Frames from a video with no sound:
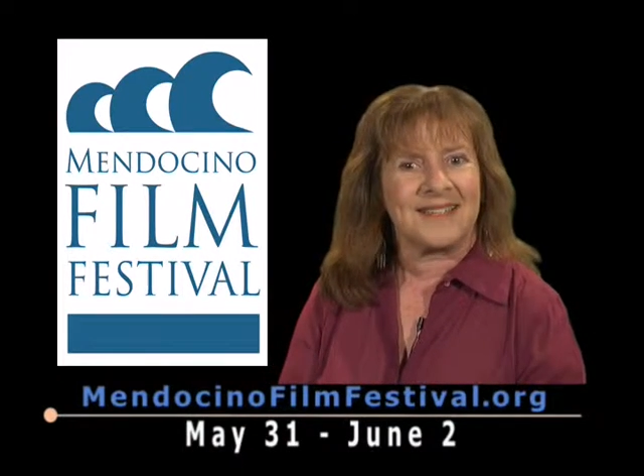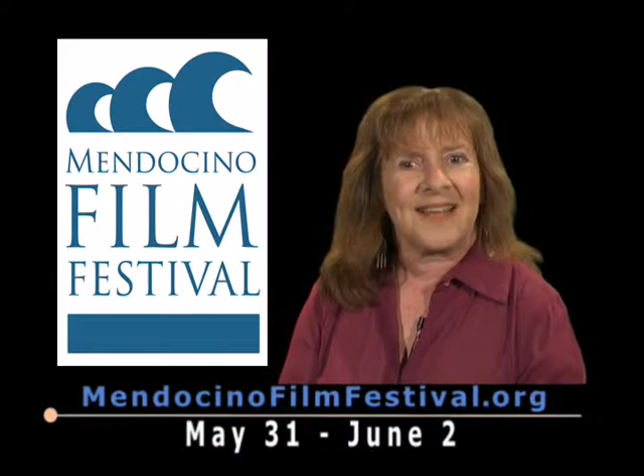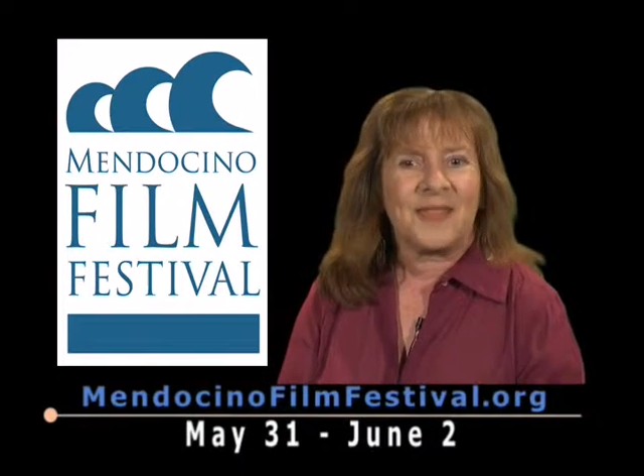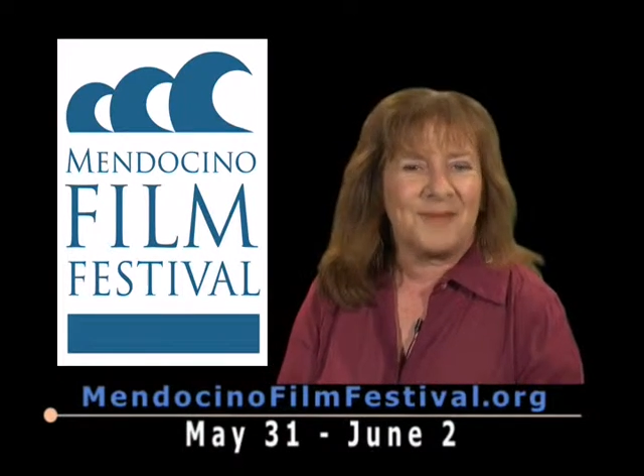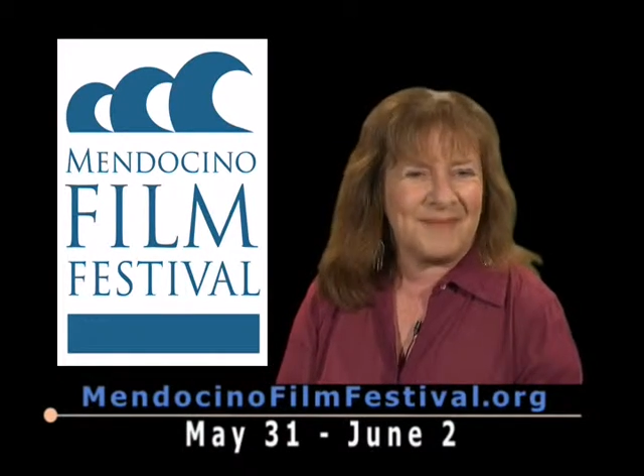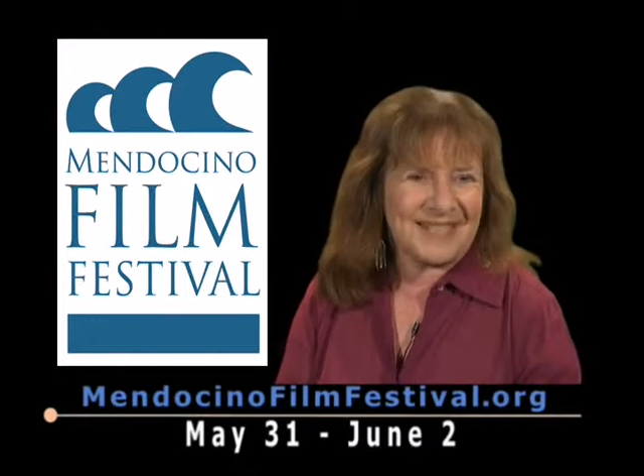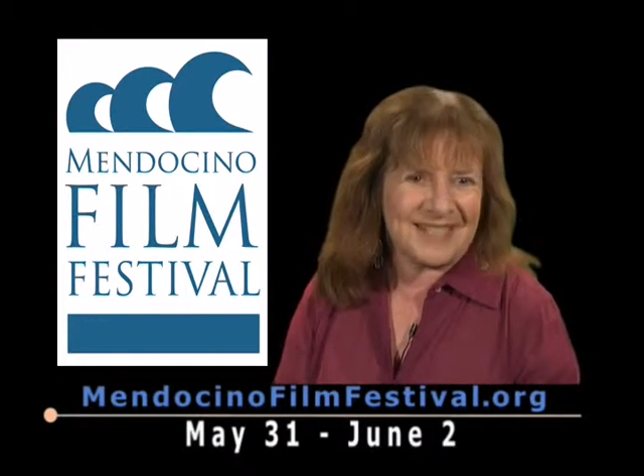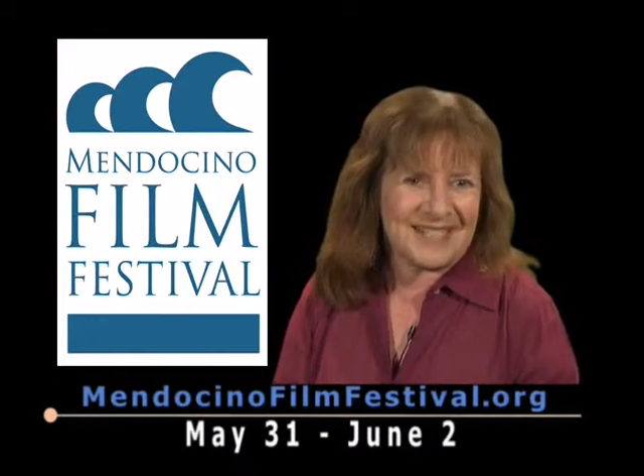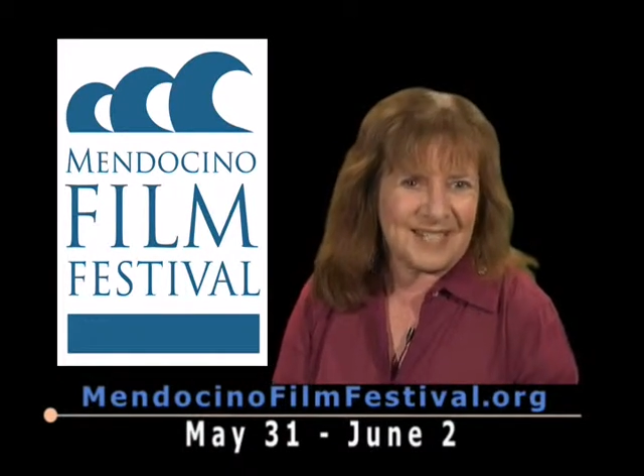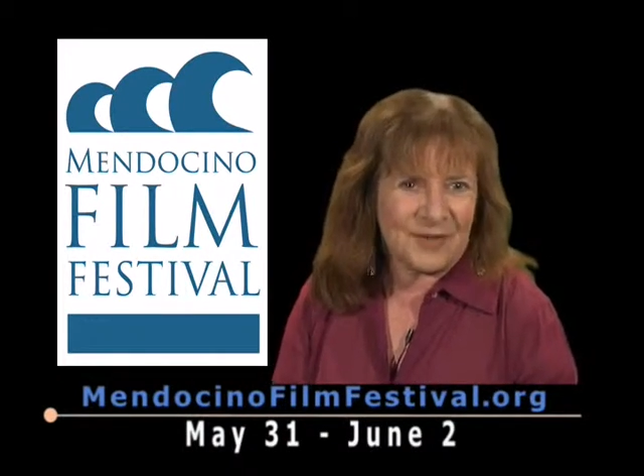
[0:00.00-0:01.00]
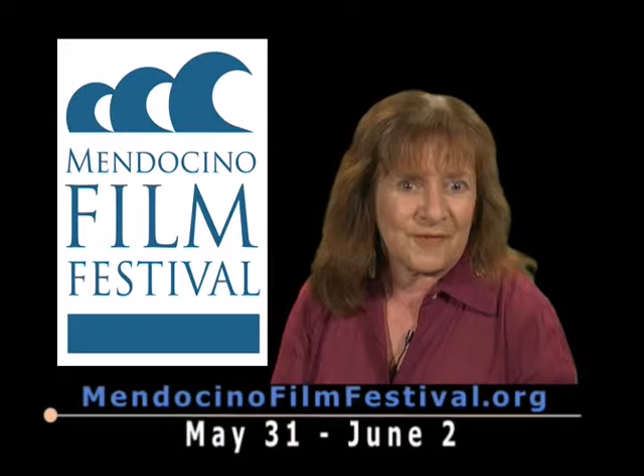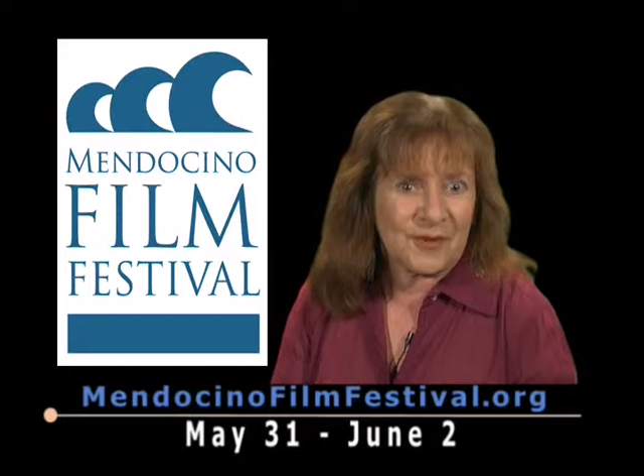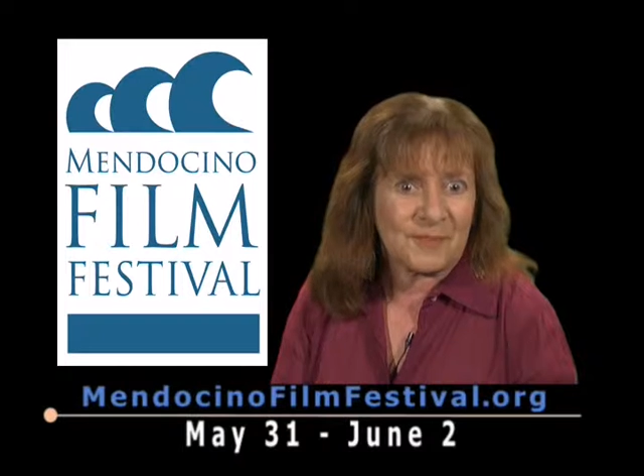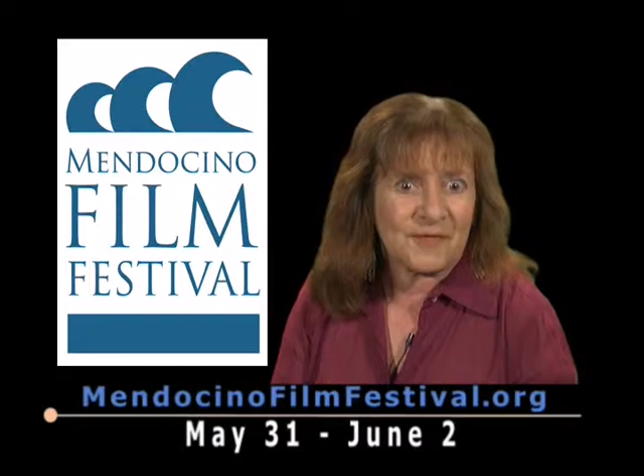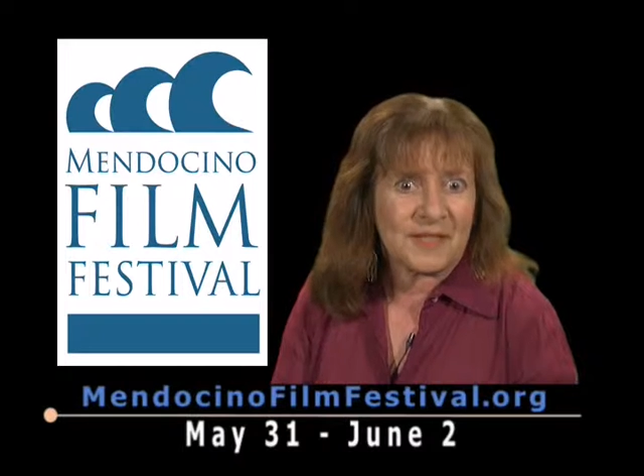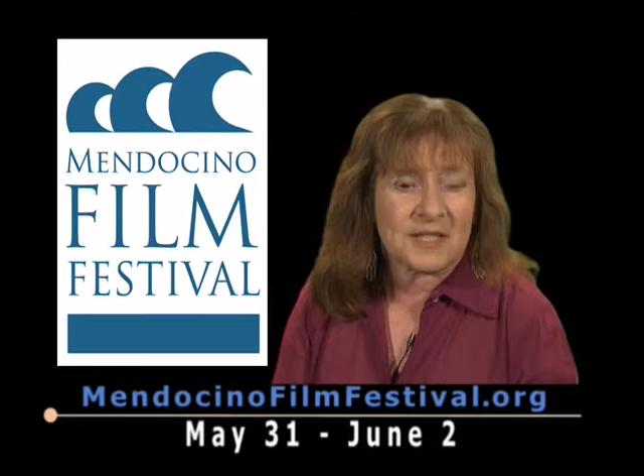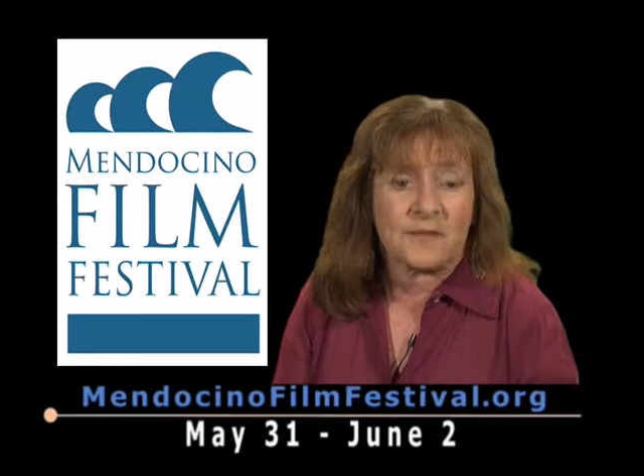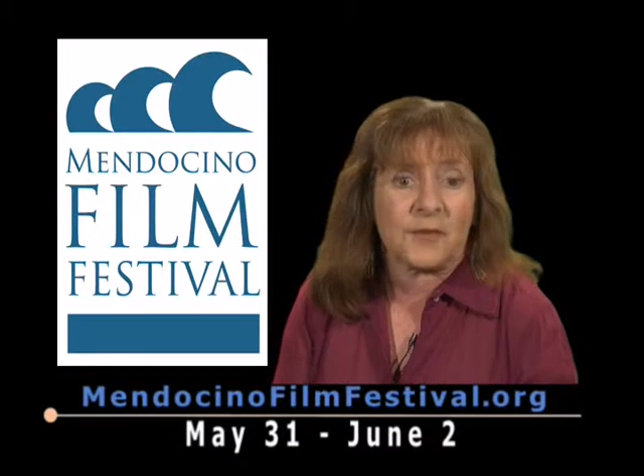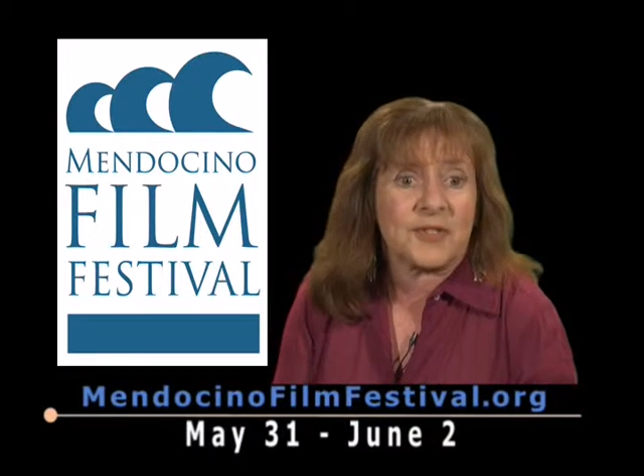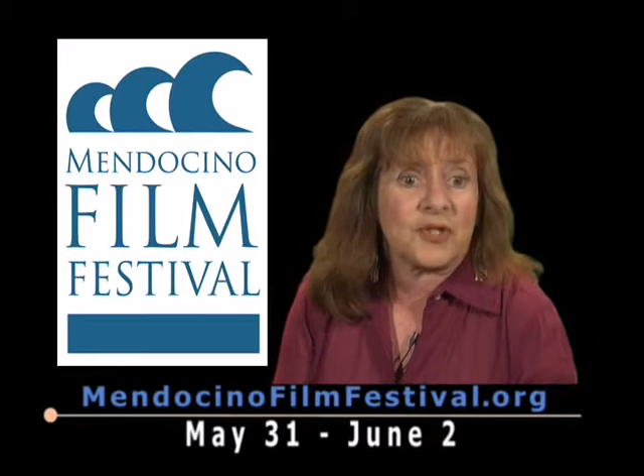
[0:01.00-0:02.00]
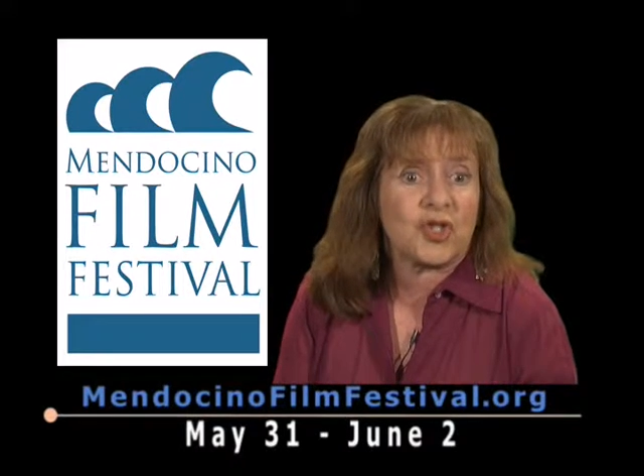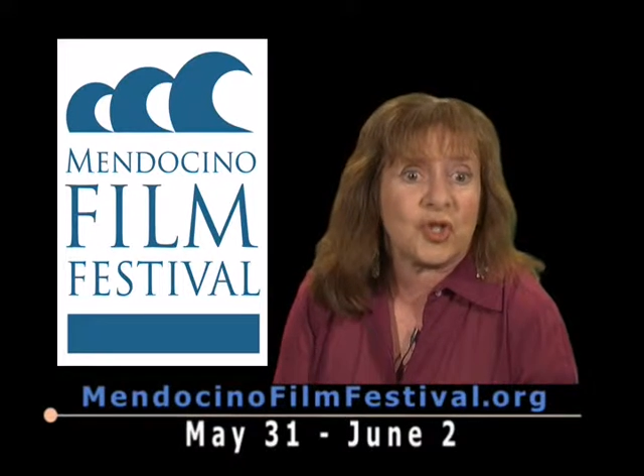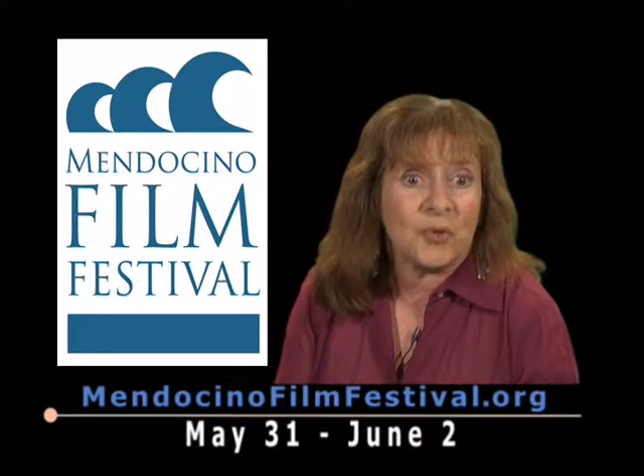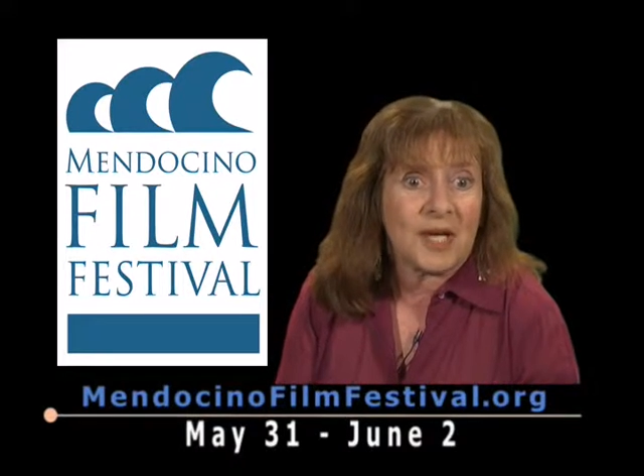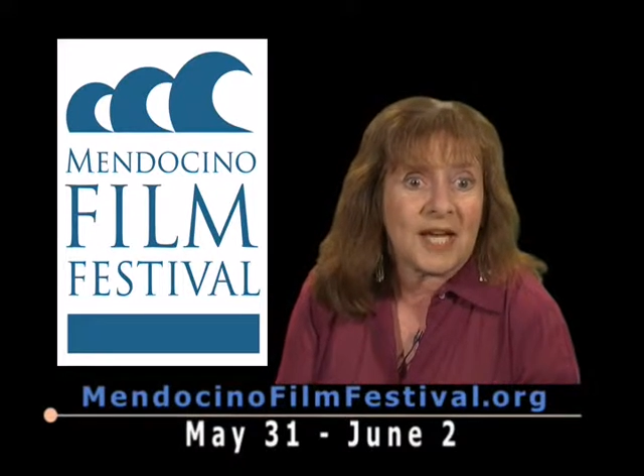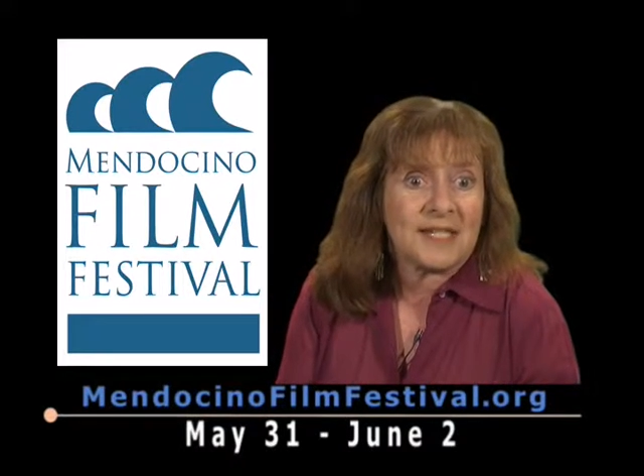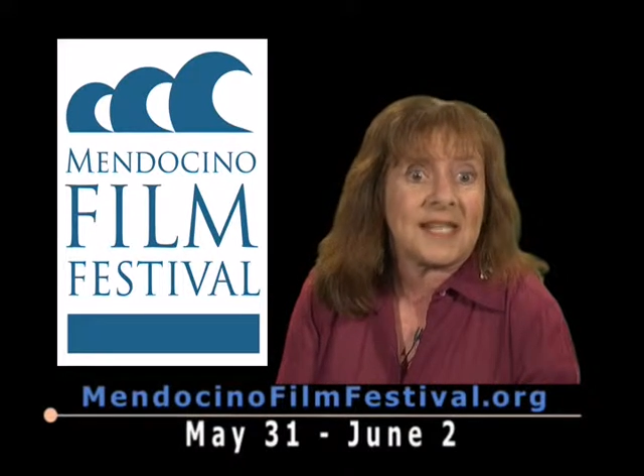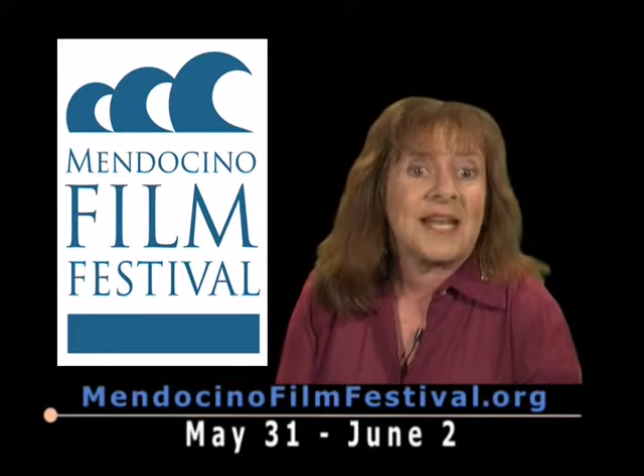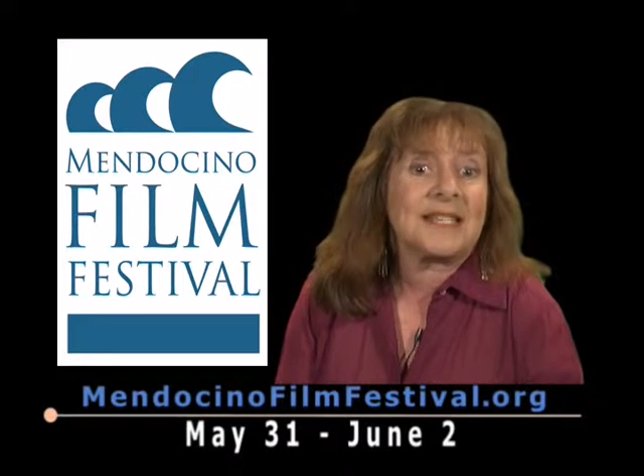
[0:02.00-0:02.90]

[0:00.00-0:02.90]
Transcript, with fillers: The Mendocino Film Festival is a showcase